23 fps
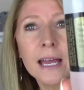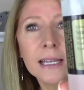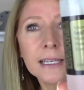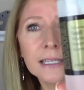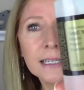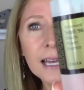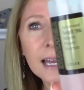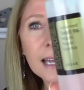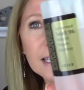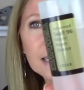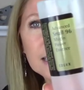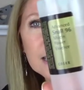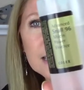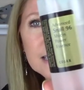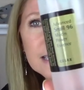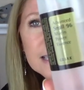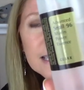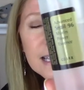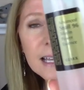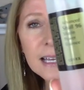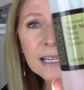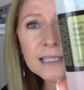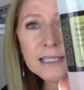
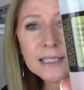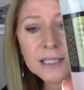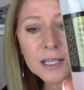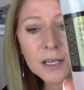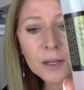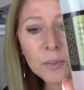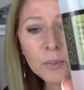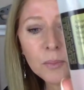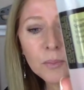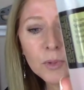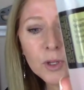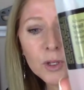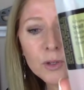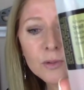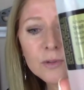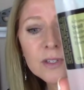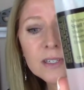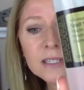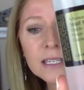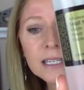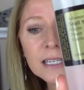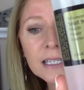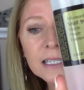96
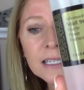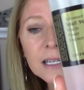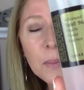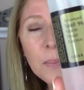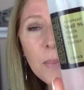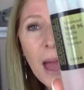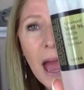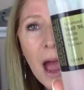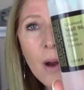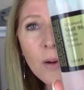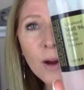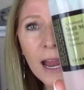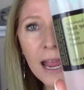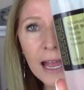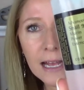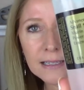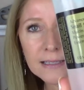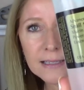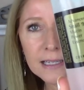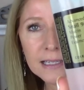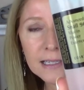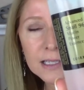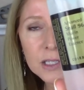Mucin Power
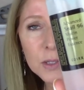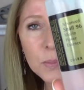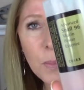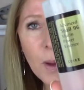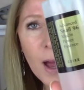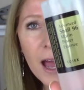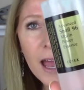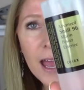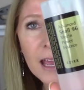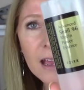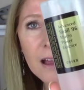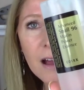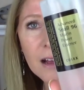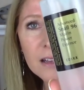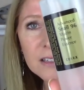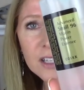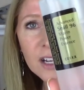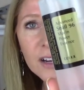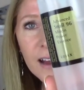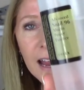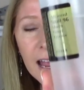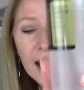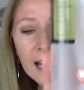Essence by
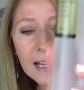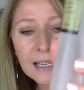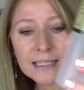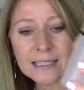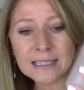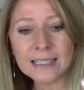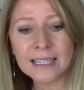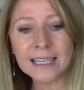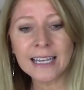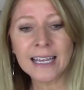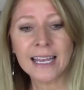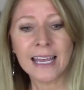CosRx.